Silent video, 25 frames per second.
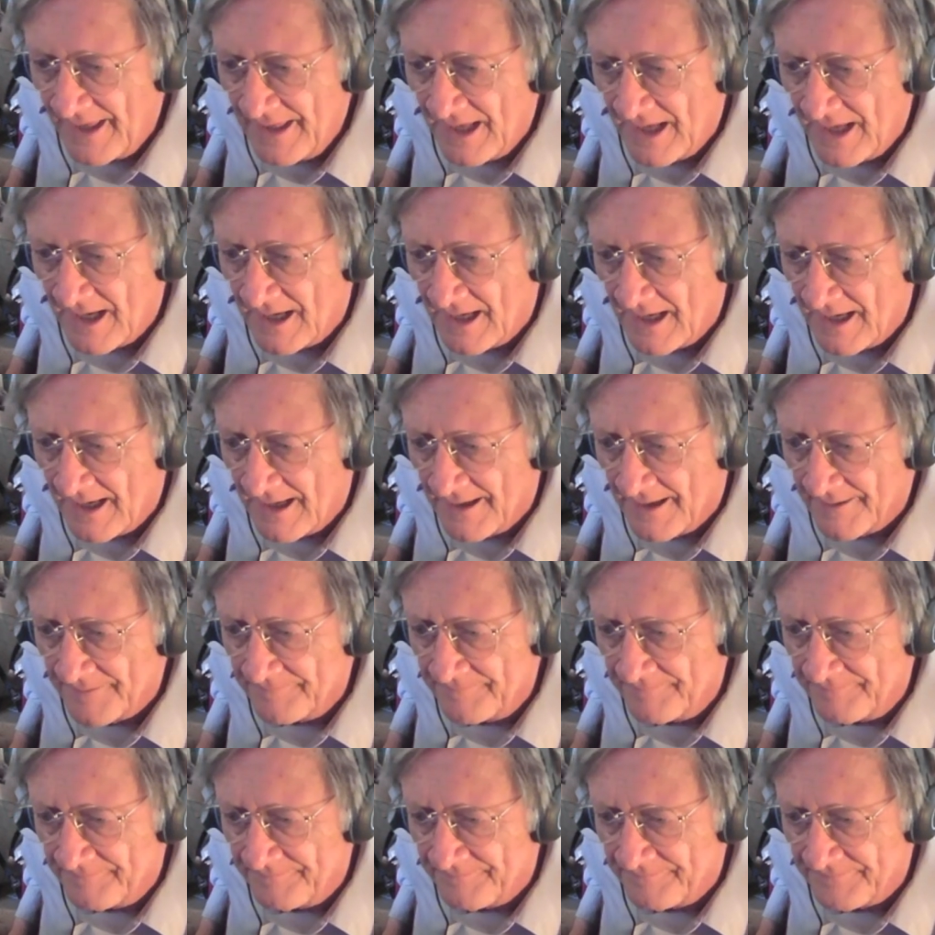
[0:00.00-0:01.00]
uh,
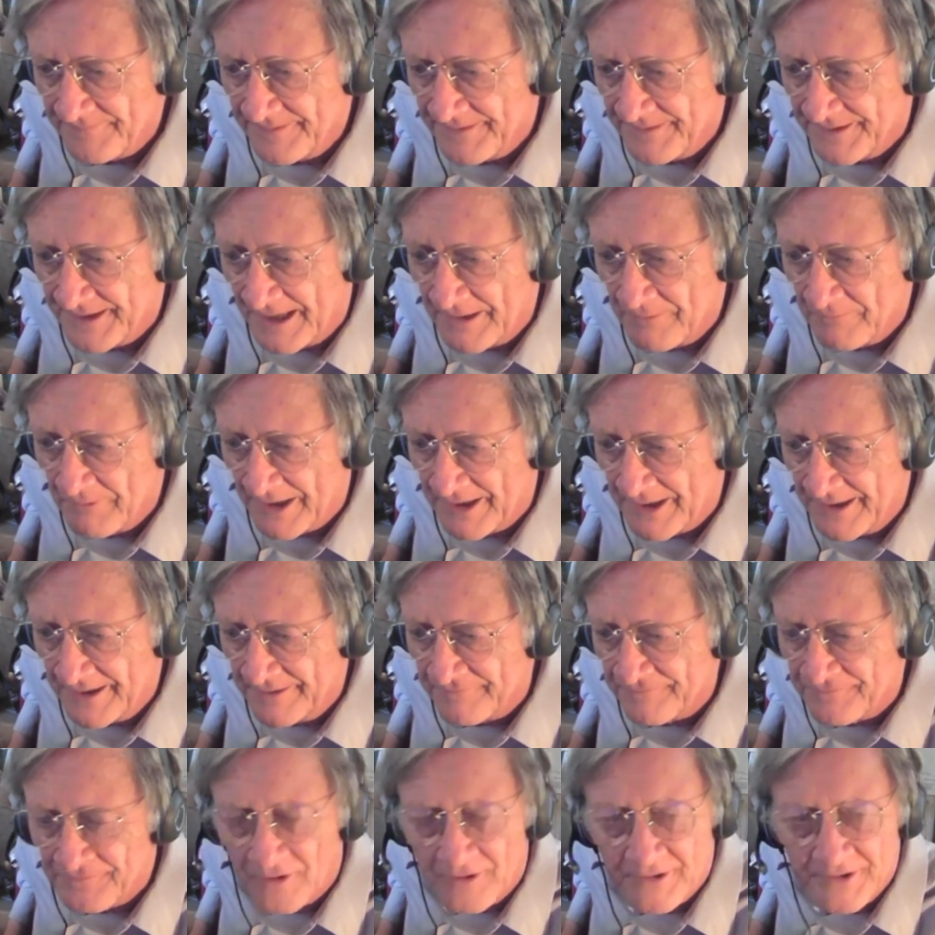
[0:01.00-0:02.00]
they went
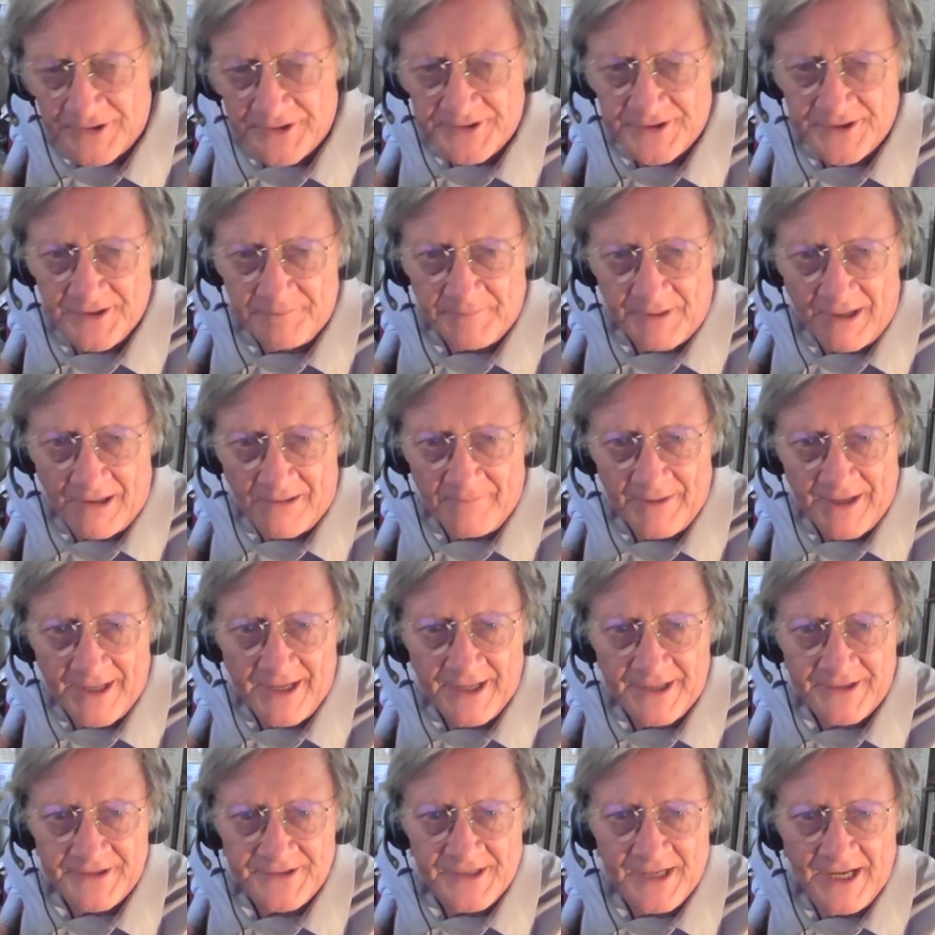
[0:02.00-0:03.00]
in first, the
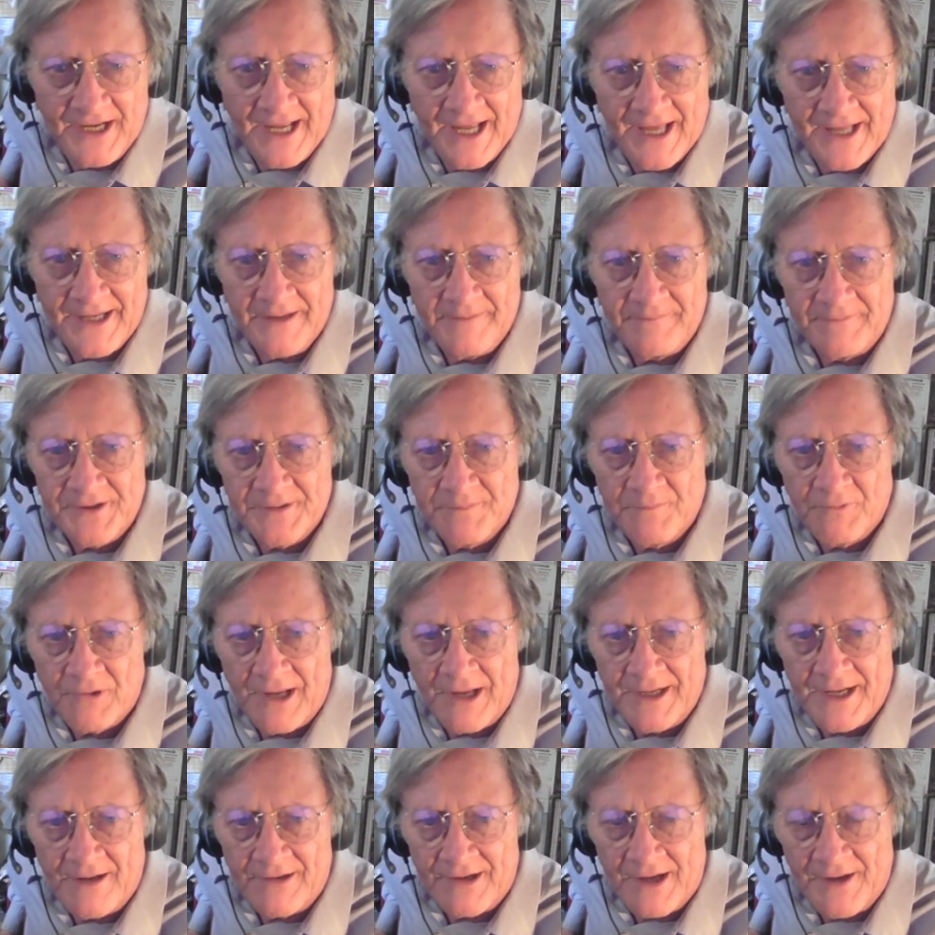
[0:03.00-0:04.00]
paramedics. They had him
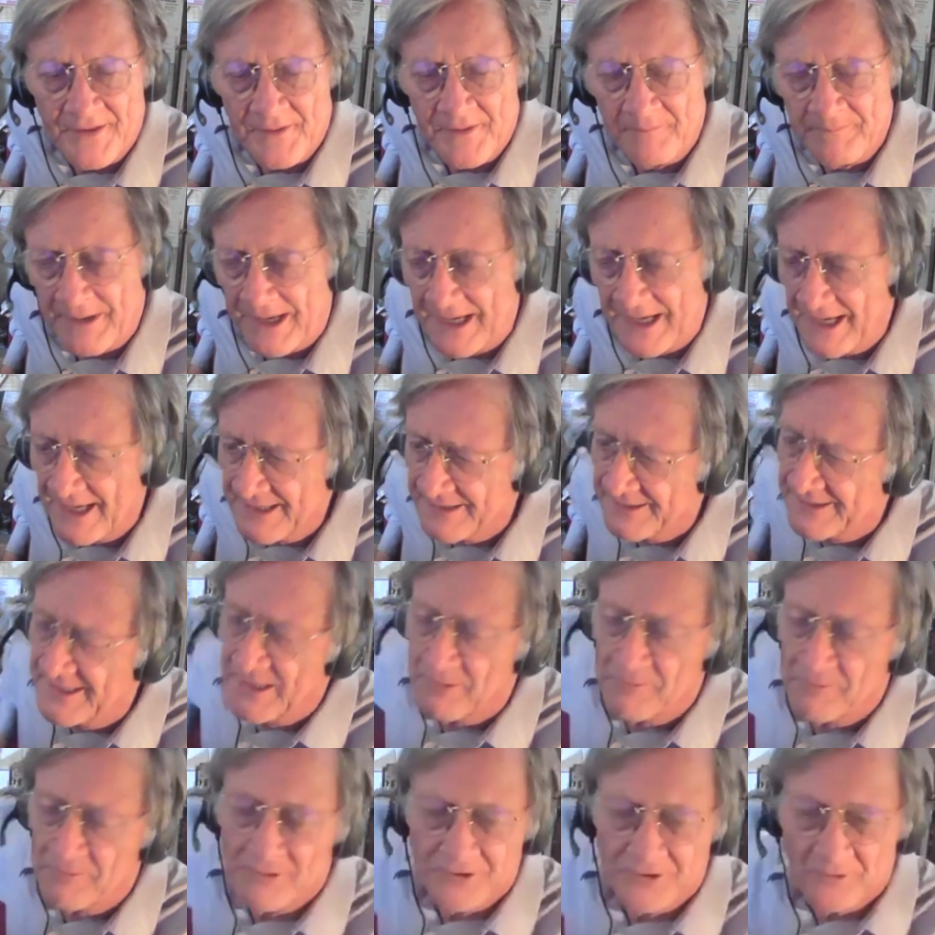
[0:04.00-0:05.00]
spread out on the bed.
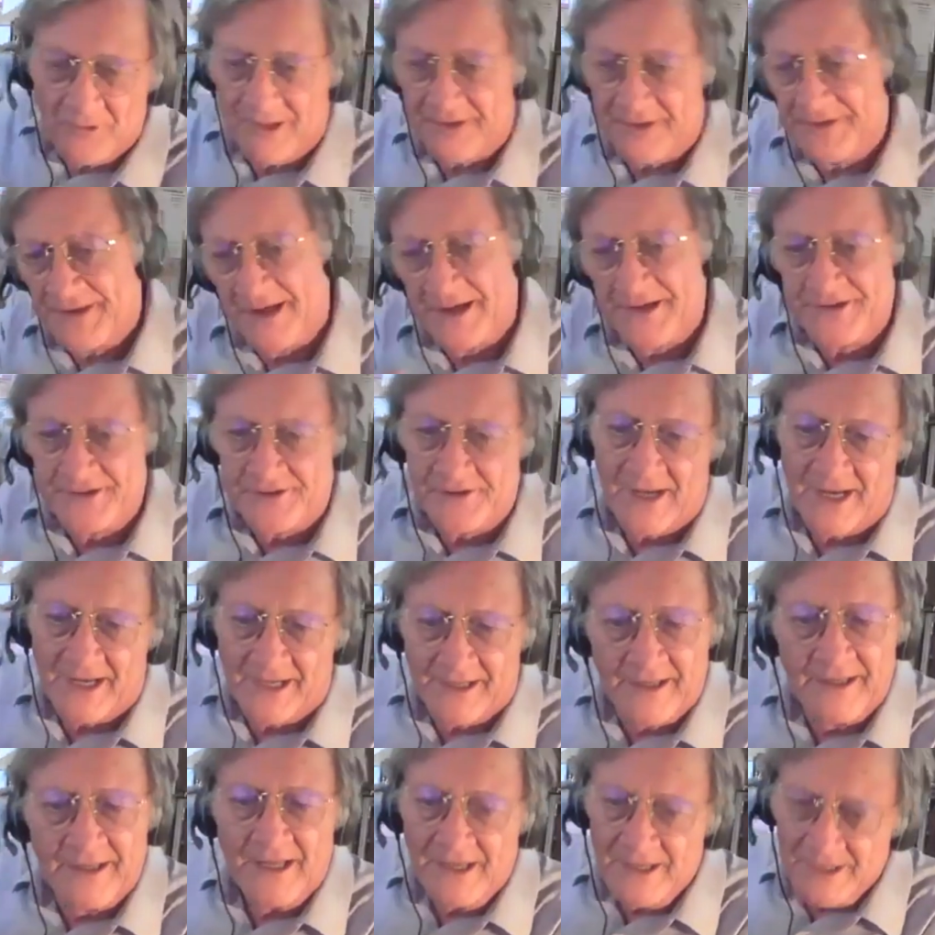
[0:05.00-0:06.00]
They were doing things
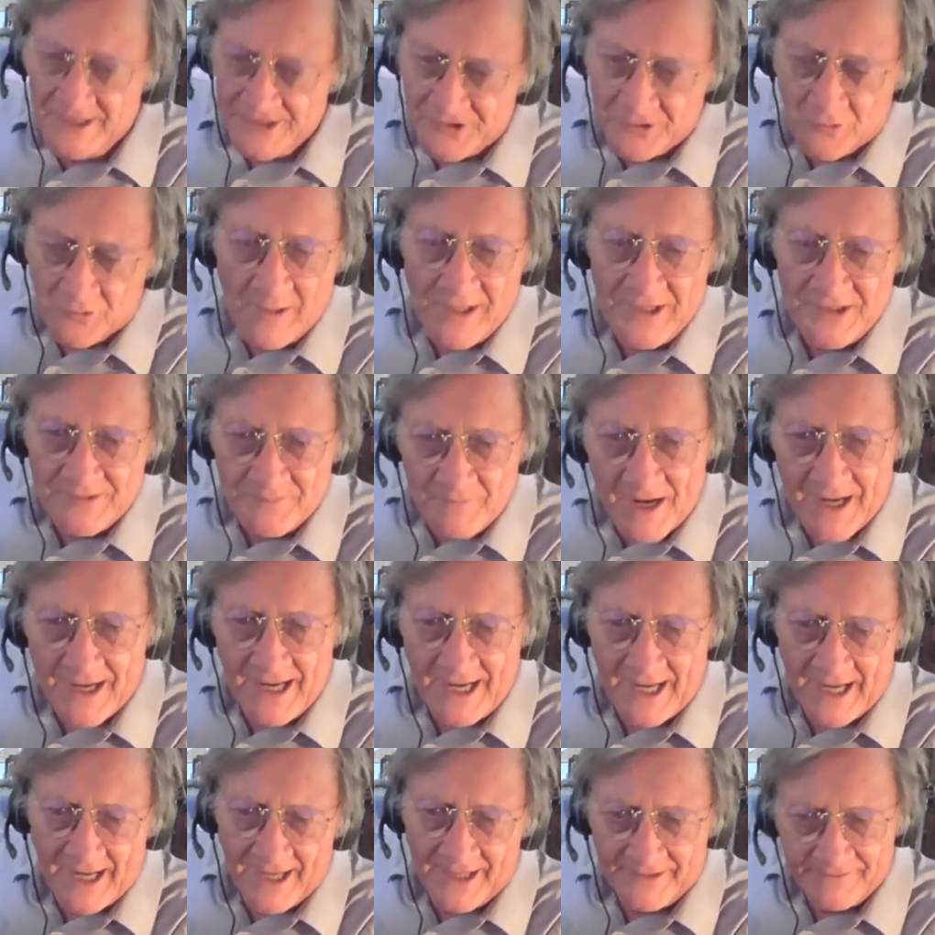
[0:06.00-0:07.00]
like, squeeze my
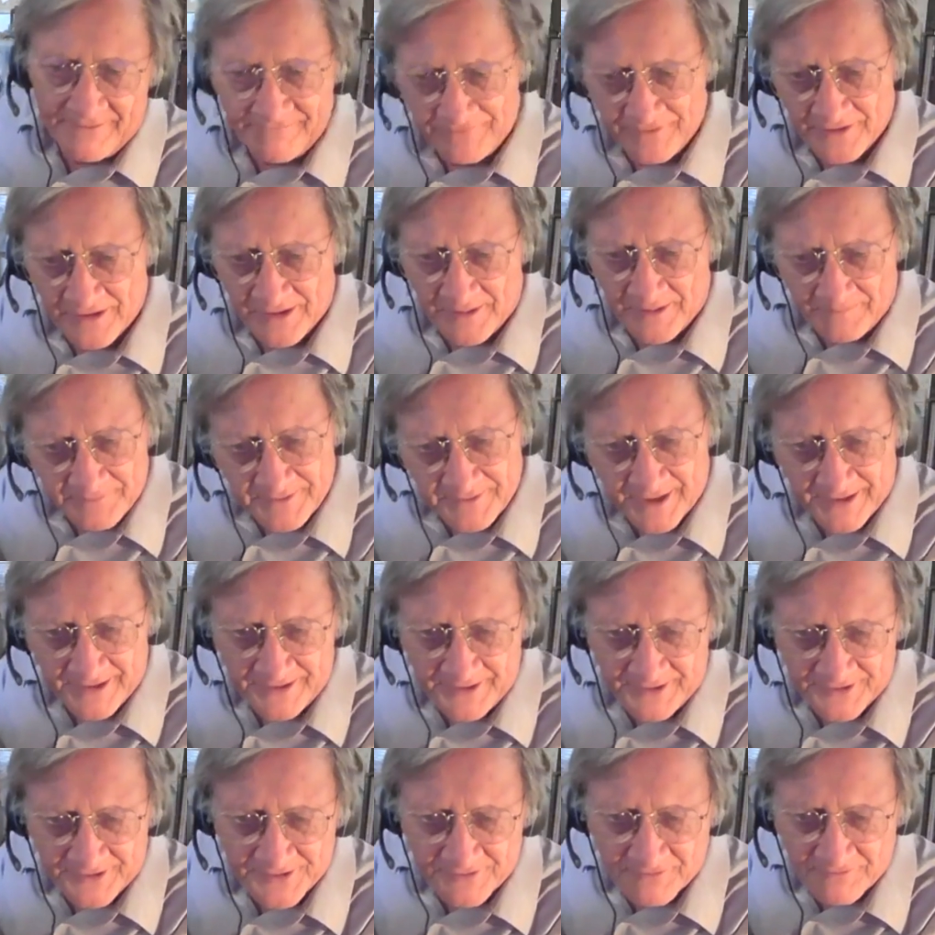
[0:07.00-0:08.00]
hand. Philip, can
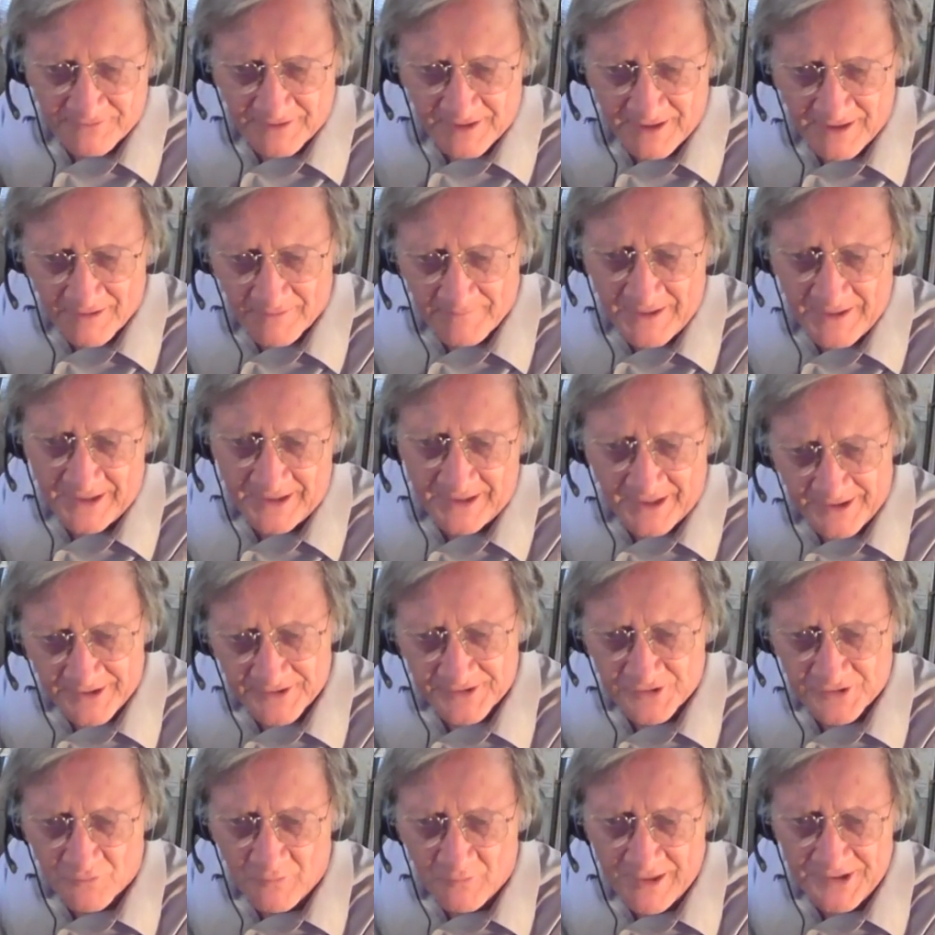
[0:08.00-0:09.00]
you hear me? Can
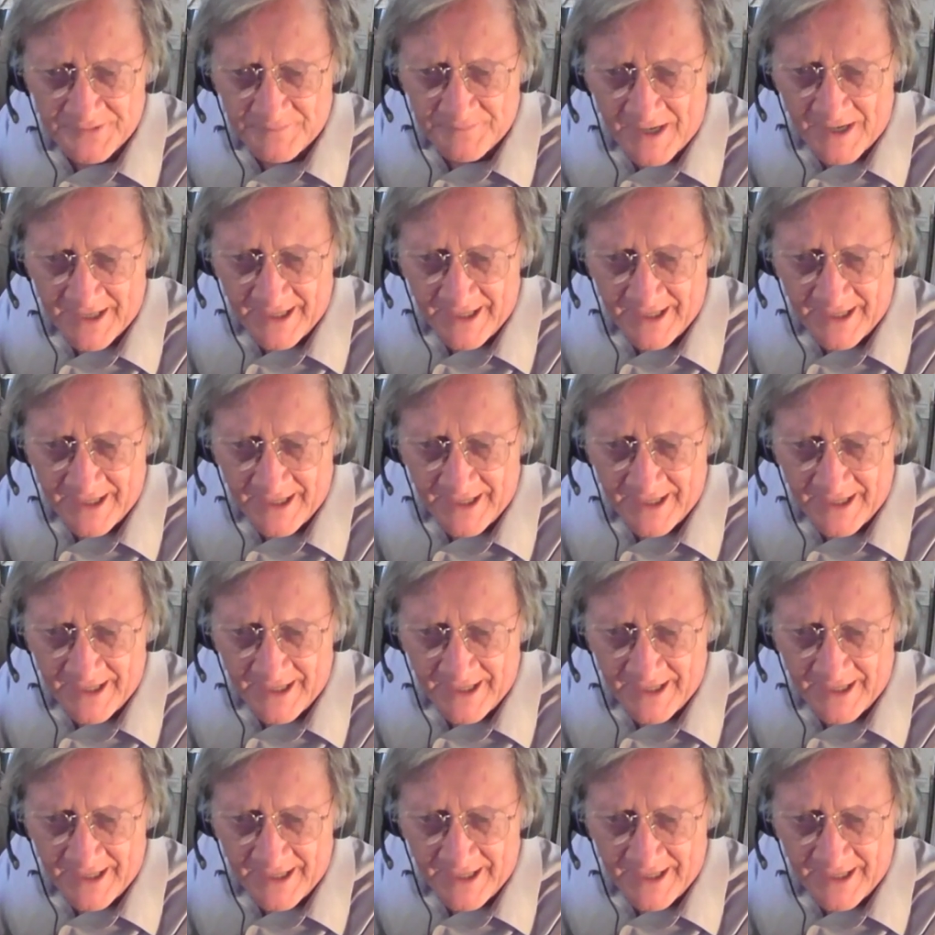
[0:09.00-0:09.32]
squeeze my